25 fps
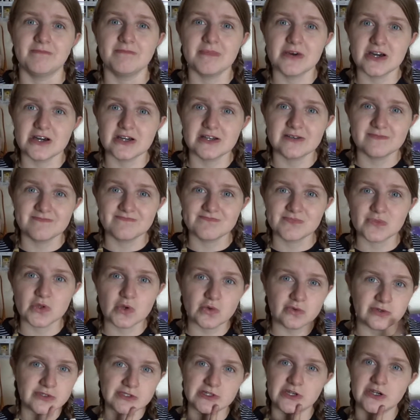But
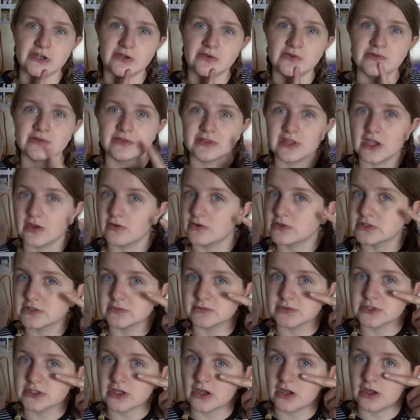also there are
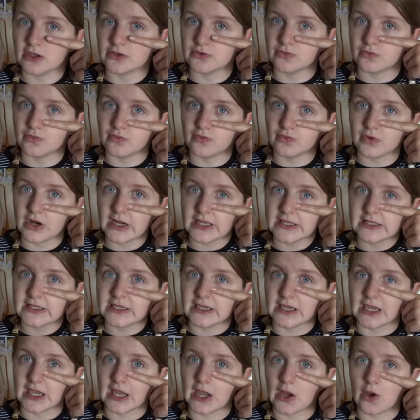some scars right
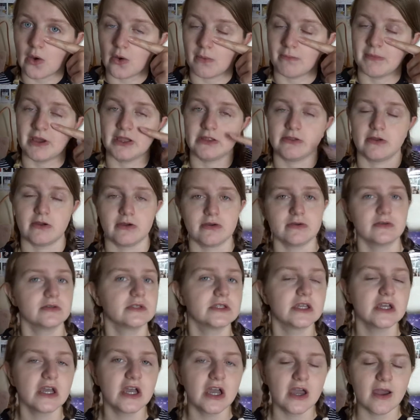here on my nose.